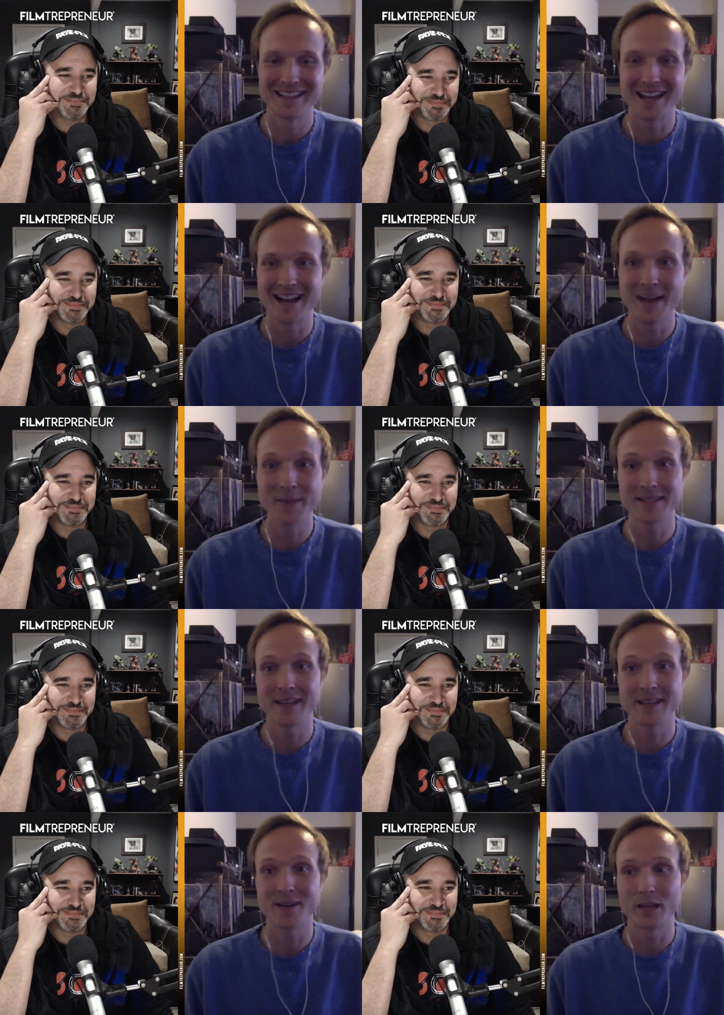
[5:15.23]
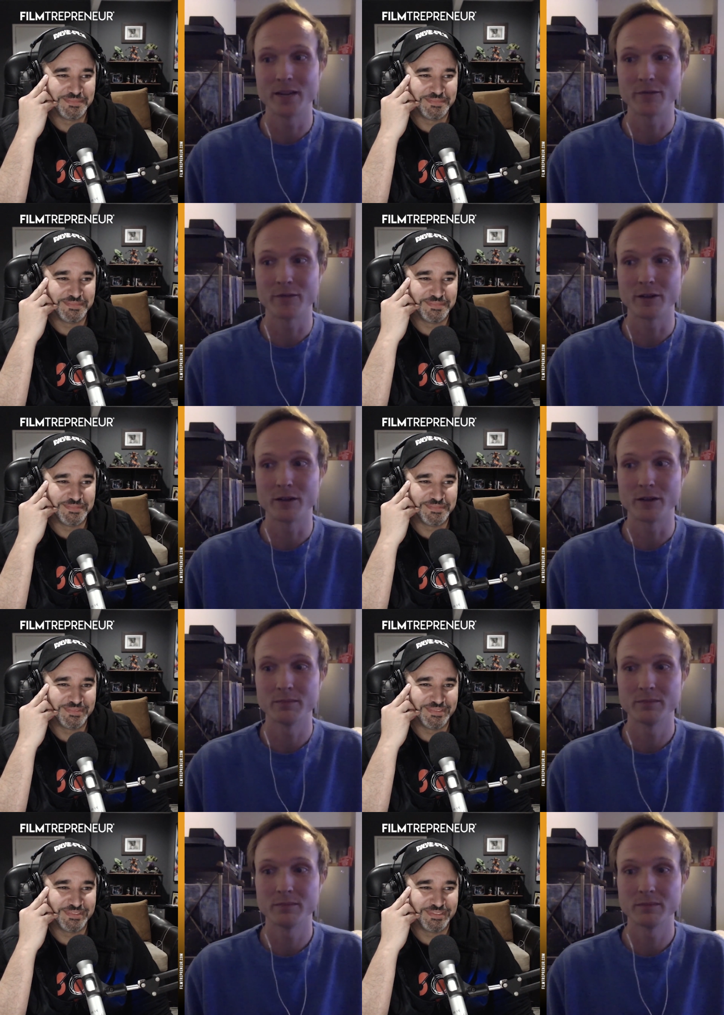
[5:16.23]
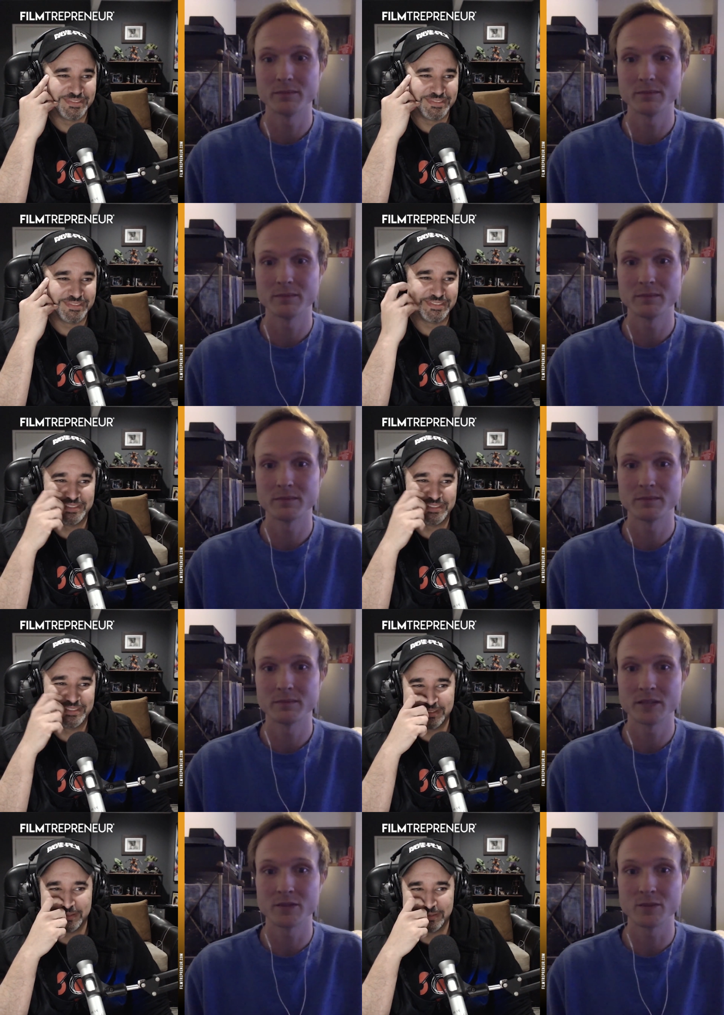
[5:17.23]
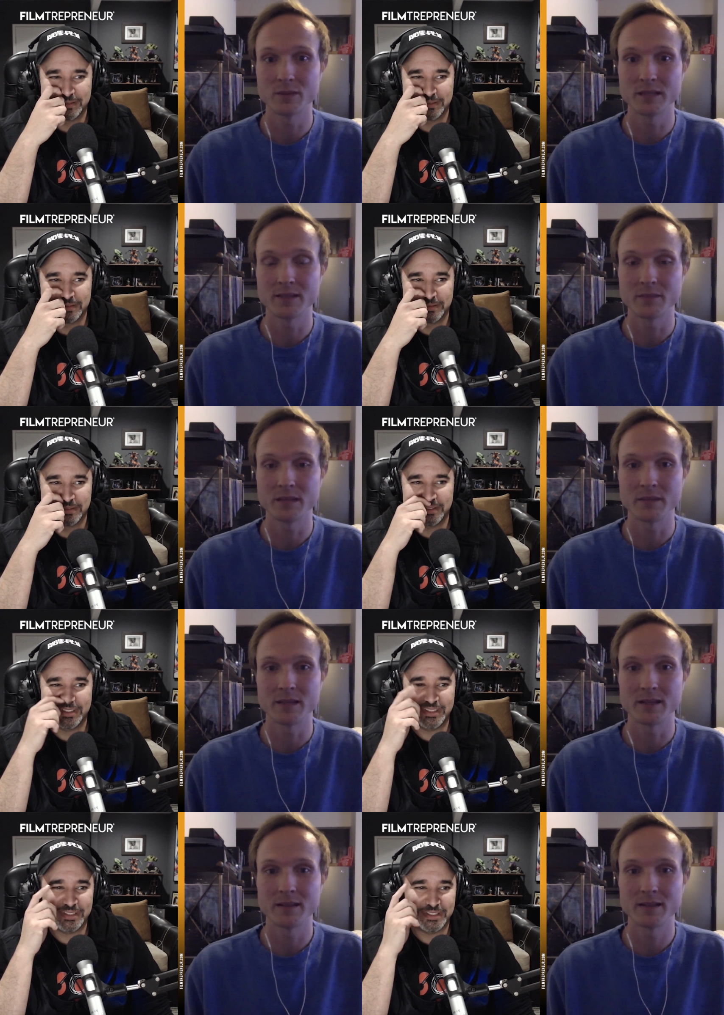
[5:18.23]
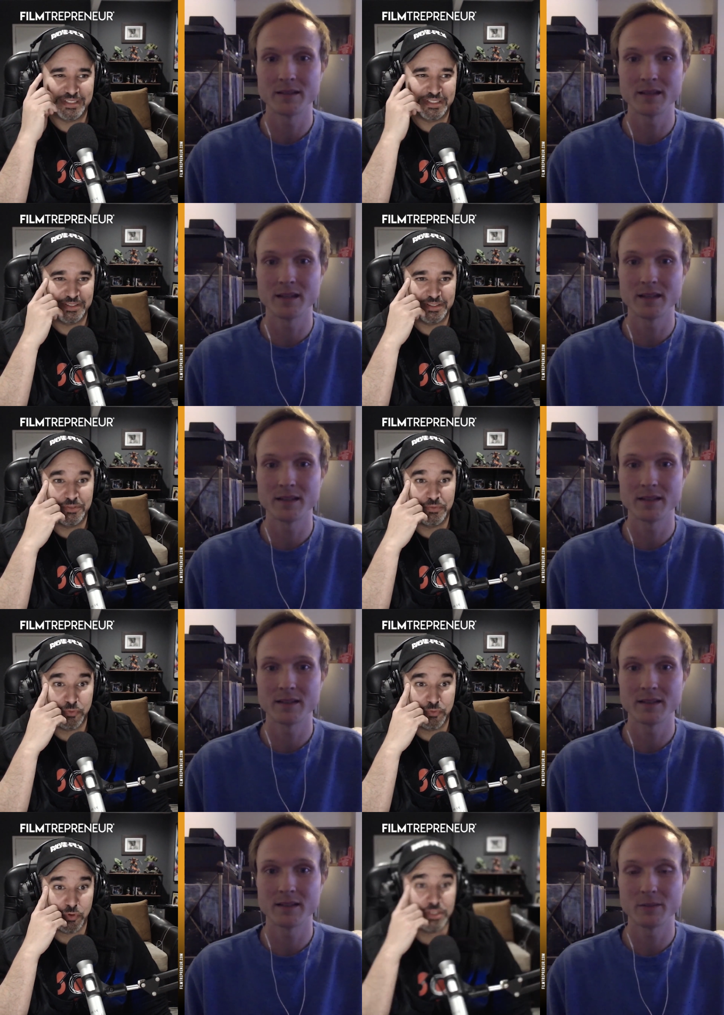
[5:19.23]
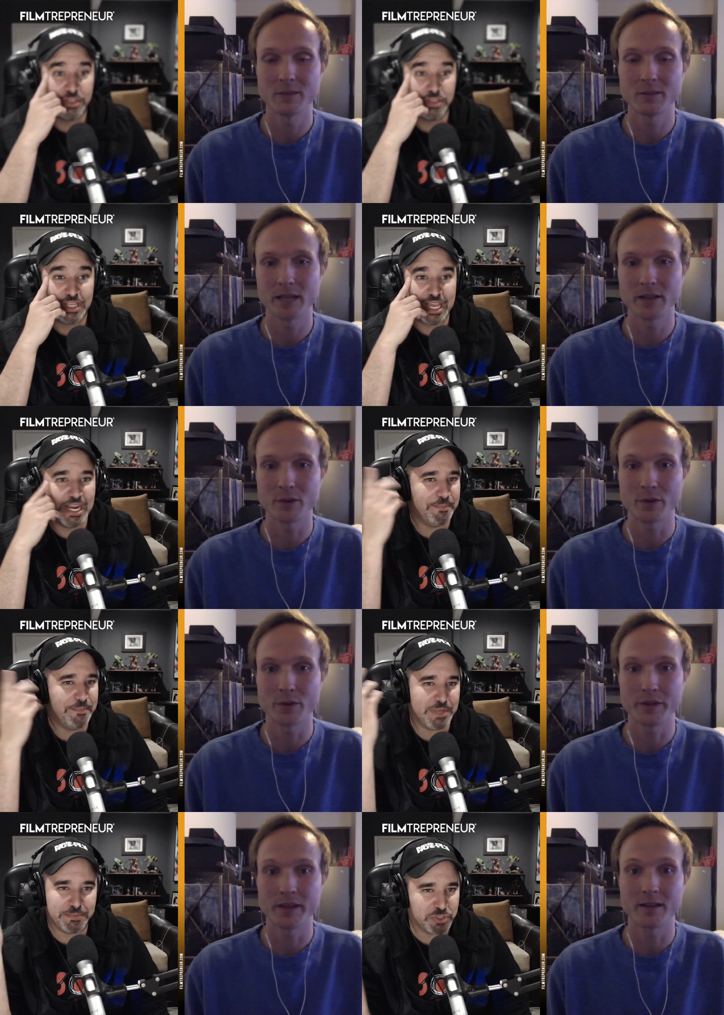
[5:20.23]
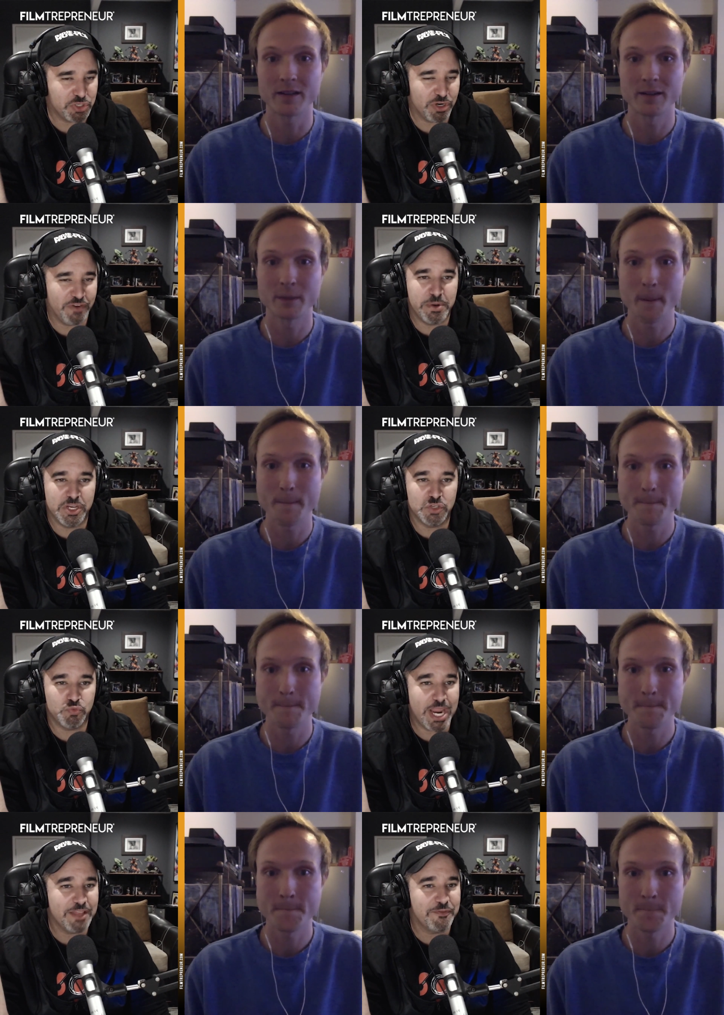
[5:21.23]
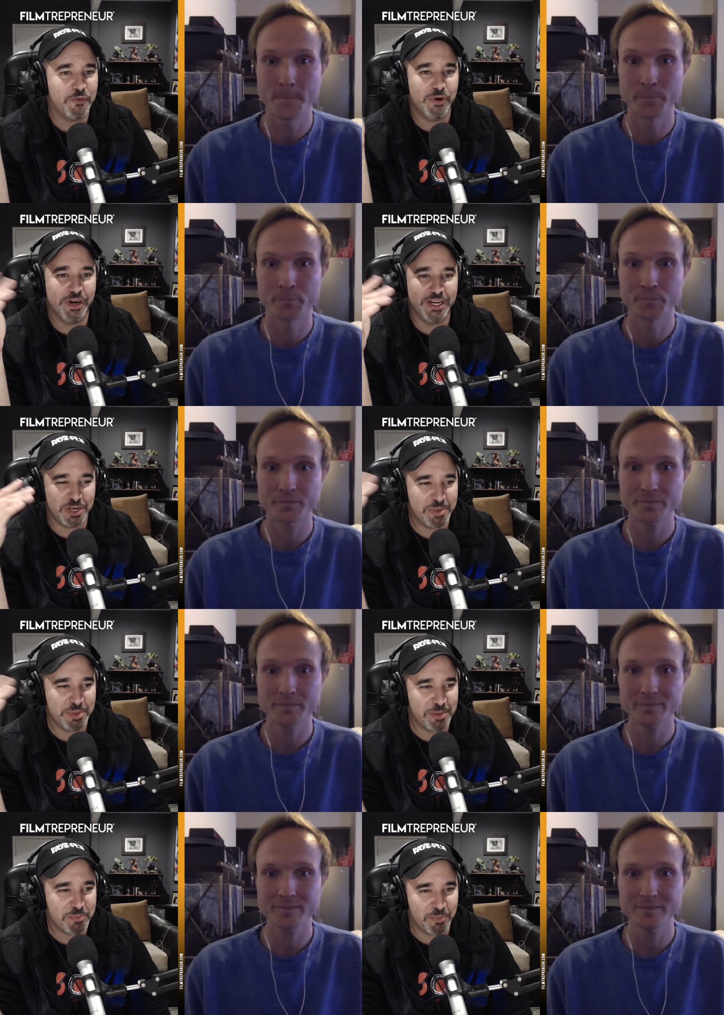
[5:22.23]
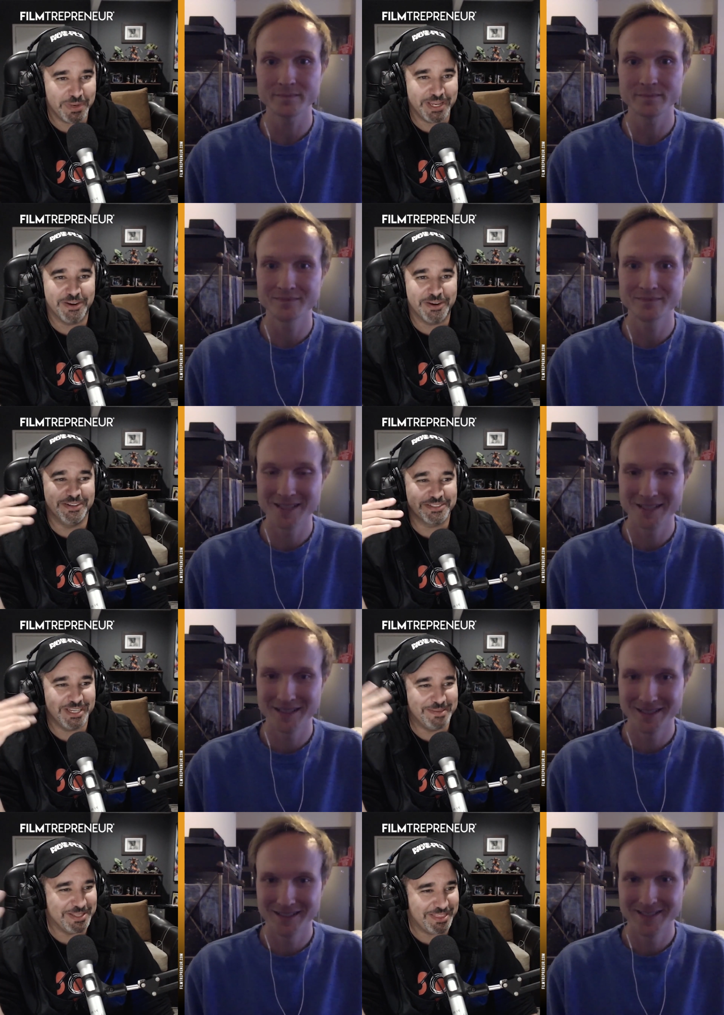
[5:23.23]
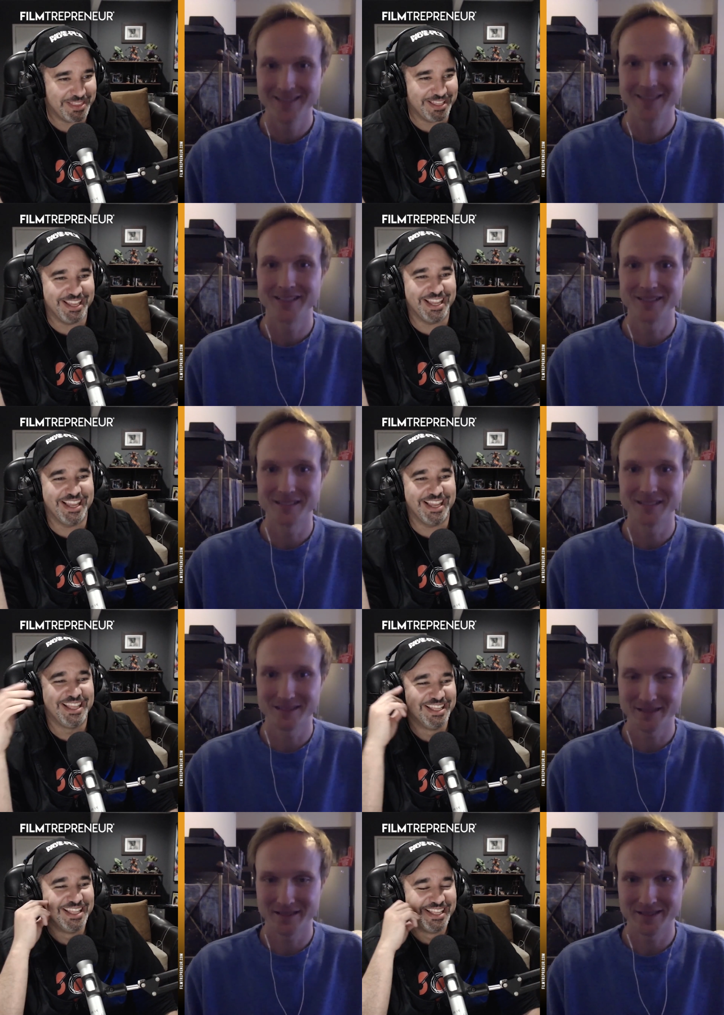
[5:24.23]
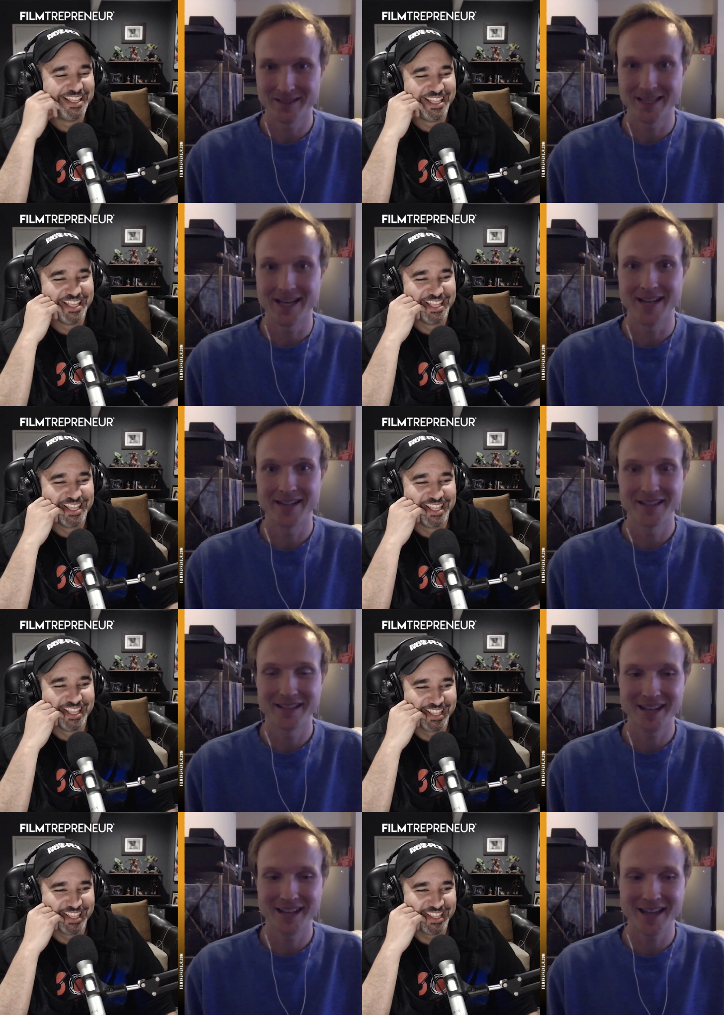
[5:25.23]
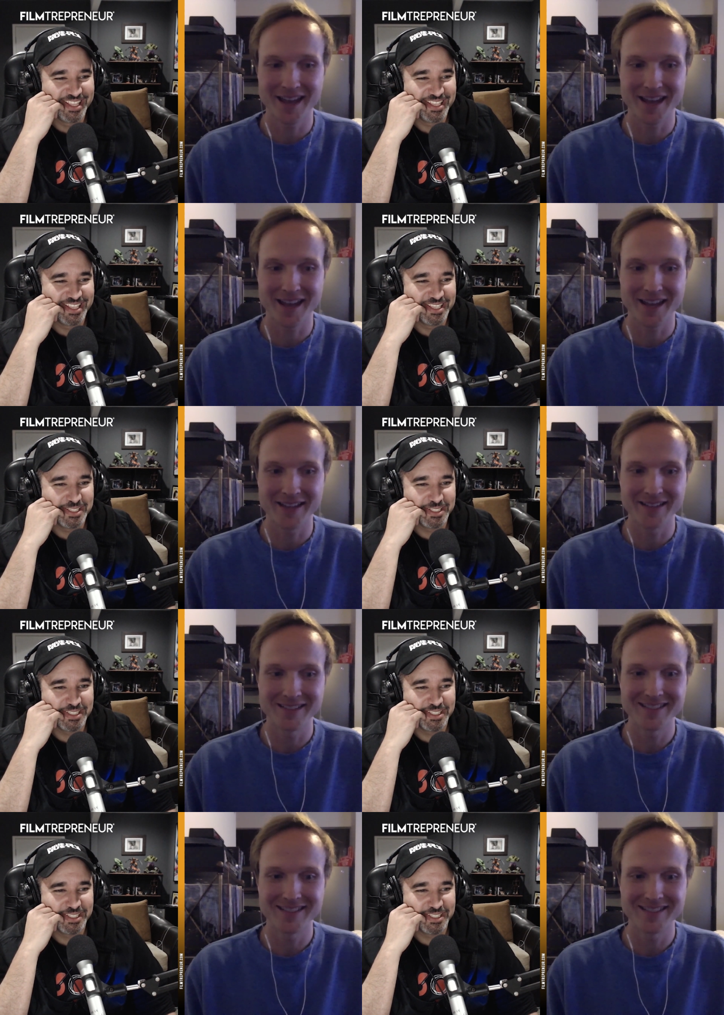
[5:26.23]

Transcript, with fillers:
Speaker 1: And I'm a day away from a two week commitment. Uh, of course, and, I'm, and I'm
Speaker 2: sure everybody's waiting for it. It's going to be a premiere. It's going to be a thing.
Speaker 1: Yeah, and